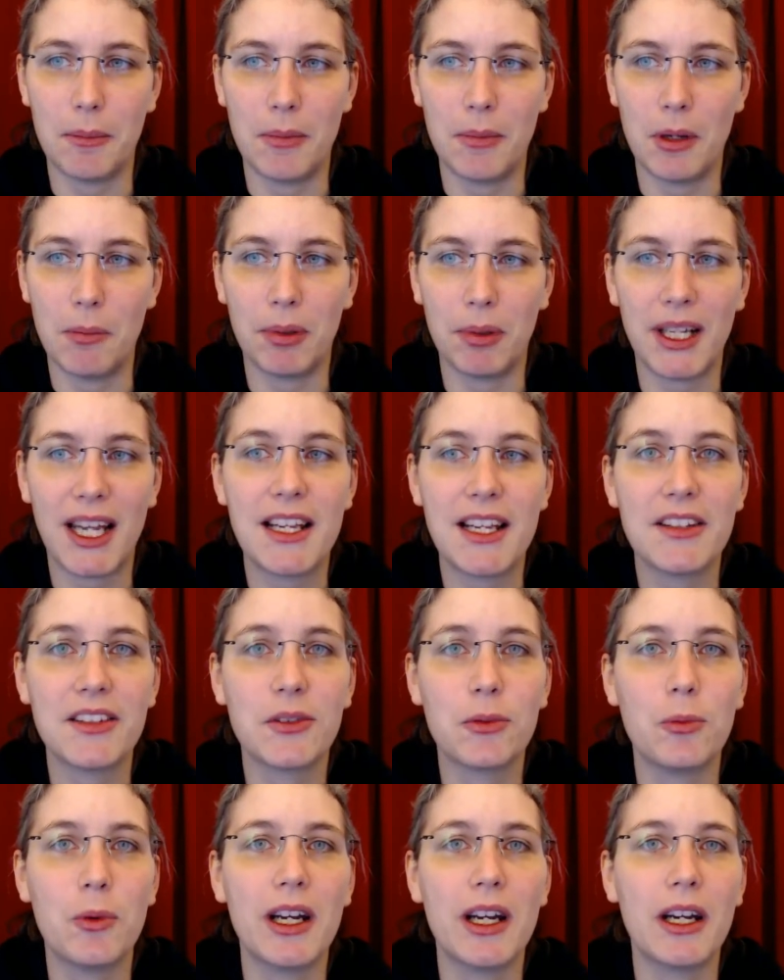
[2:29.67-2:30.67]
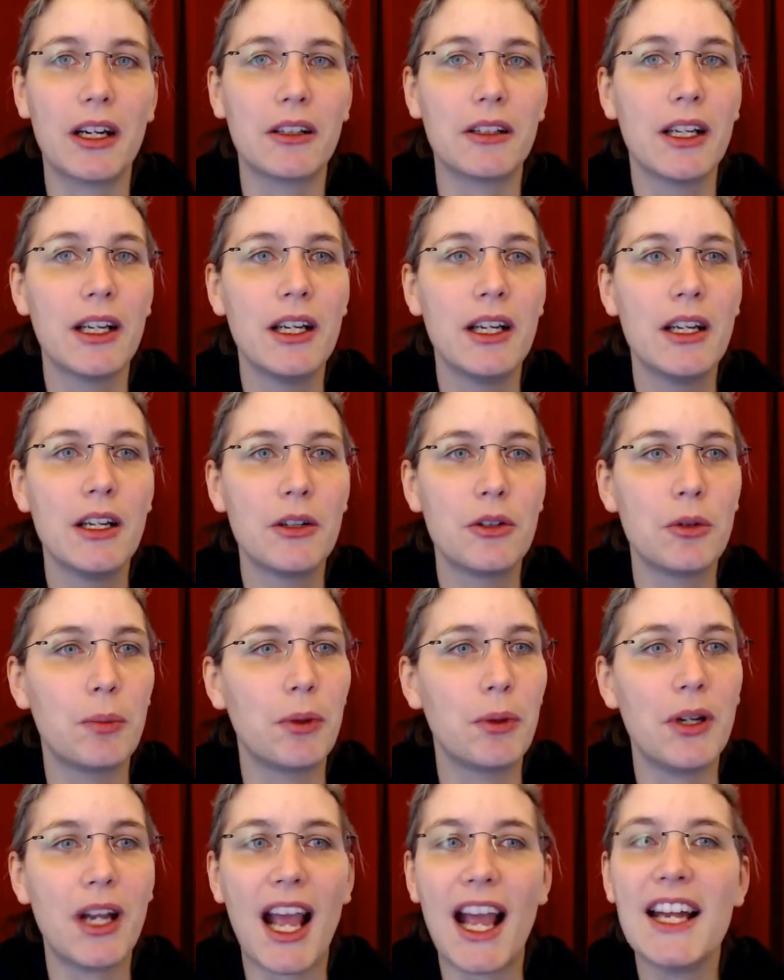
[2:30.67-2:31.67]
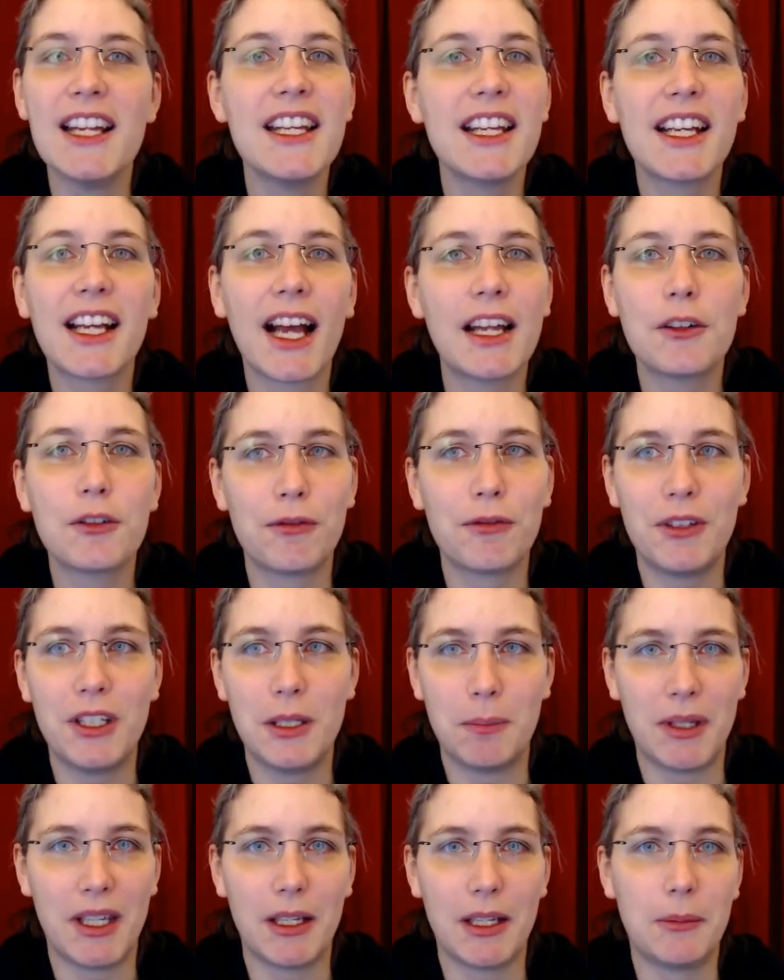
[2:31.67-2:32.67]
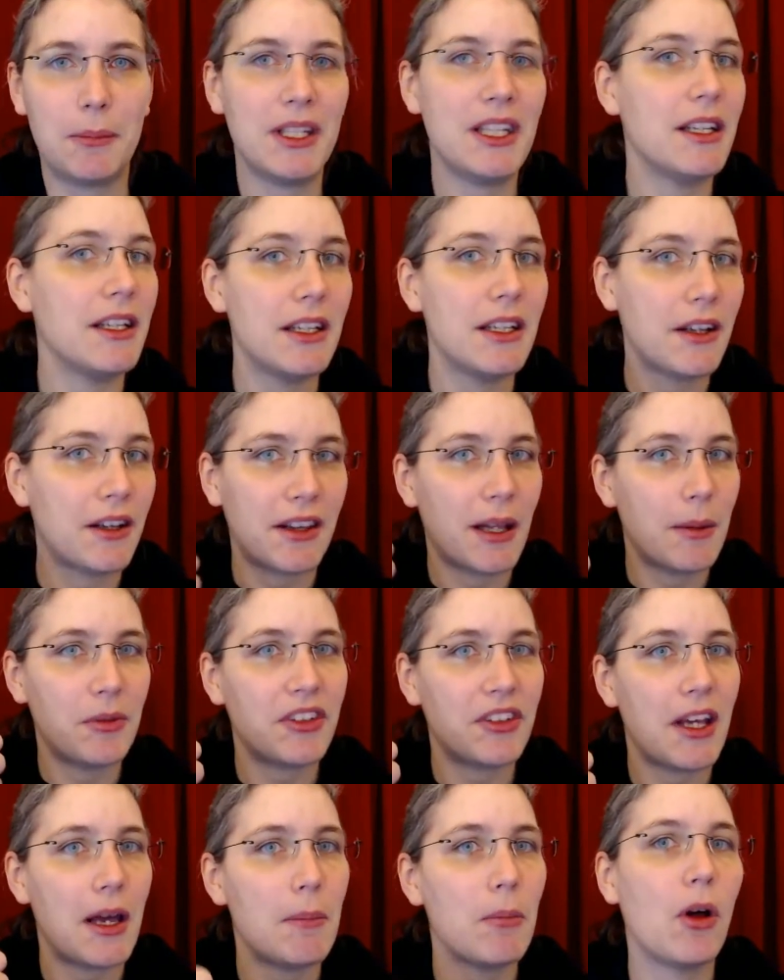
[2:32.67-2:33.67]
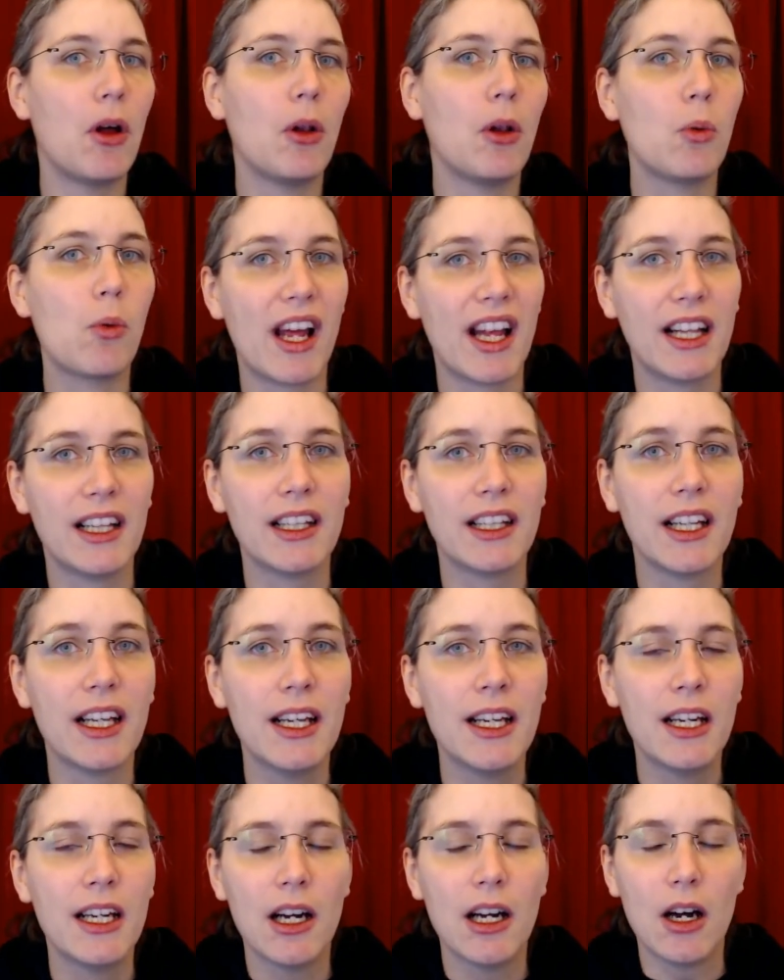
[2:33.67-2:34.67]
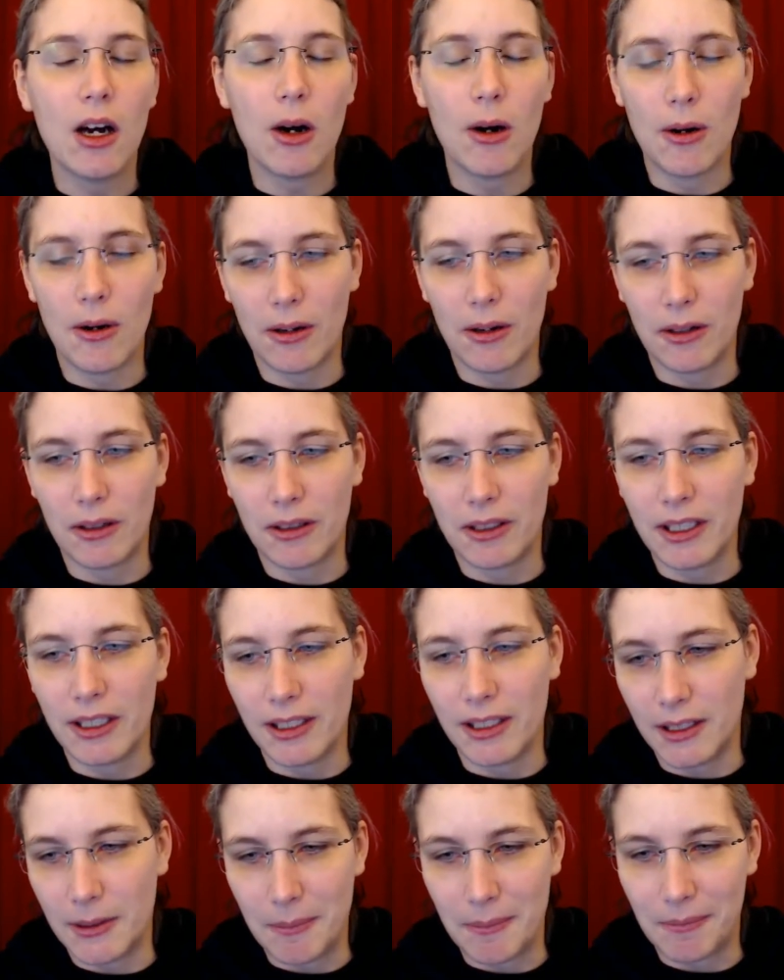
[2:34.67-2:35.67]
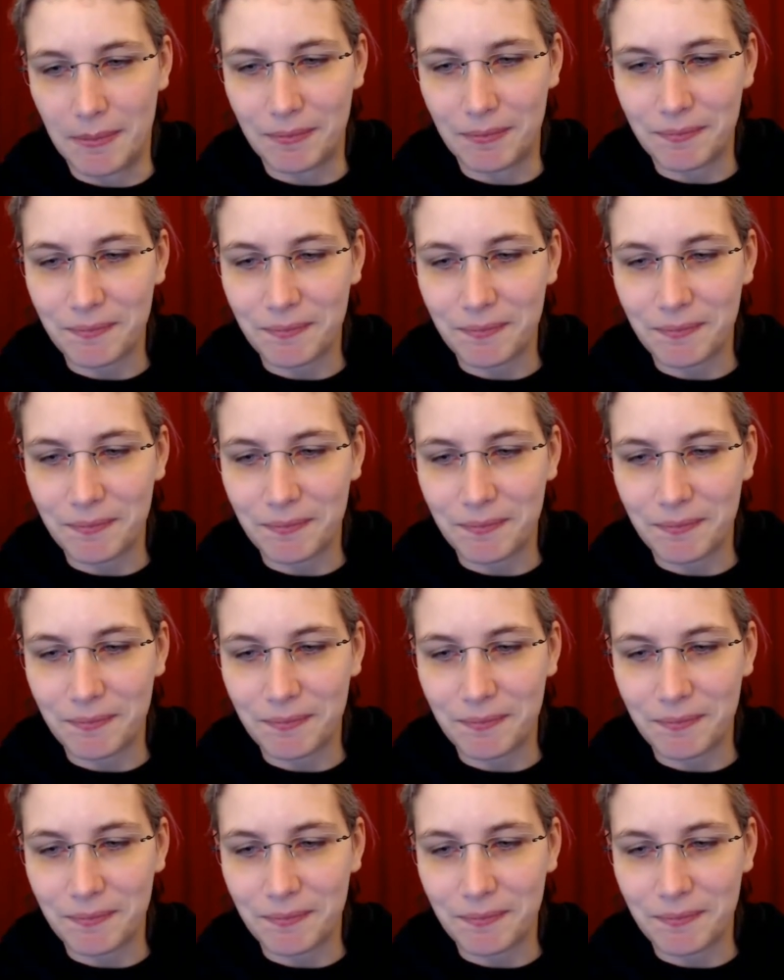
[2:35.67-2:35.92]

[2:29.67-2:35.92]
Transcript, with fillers: a place where to put any kind of feedback, be it a thumbs up, all well, or um,